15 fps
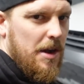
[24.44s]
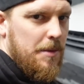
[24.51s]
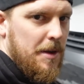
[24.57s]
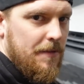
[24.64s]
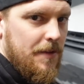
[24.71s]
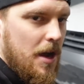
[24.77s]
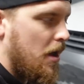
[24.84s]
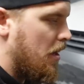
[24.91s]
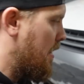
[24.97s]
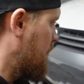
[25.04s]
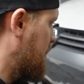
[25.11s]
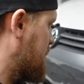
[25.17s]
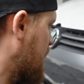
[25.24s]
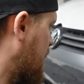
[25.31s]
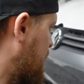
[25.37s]
had a bit of a go there
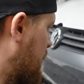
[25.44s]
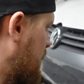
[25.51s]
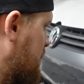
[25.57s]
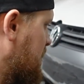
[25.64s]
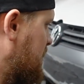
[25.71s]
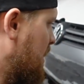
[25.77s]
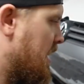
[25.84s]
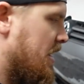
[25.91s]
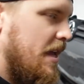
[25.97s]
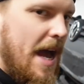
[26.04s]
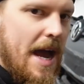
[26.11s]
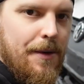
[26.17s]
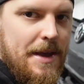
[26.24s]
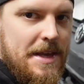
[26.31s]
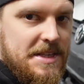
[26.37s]
with the sander to see
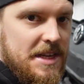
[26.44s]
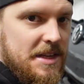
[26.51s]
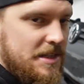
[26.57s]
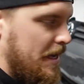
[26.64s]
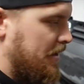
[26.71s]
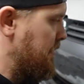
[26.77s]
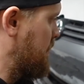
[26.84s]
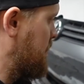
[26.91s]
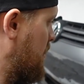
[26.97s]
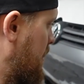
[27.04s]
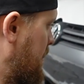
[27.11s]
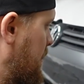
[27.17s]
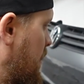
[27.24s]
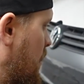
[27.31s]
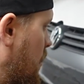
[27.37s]
how easy it sands
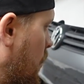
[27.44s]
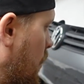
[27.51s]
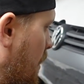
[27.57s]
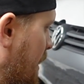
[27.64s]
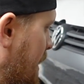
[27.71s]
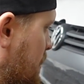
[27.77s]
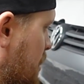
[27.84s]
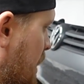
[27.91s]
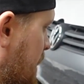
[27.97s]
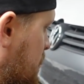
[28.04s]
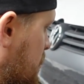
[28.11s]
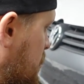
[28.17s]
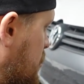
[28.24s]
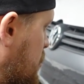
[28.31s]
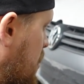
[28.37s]
and all of that
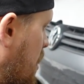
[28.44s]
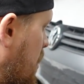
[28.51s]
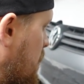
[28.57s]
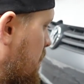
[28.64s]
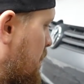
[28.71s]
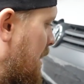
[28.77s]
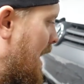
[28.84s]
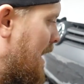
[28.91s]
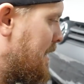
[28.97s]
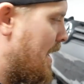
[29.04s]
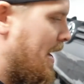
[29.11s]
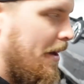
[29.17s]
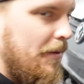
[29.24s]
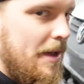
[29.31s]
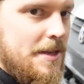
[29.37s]
jazz. So, plan
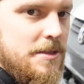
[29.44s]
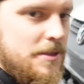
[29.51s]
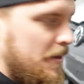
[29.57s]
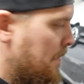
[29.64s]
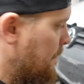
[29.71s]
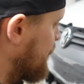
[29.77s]
now is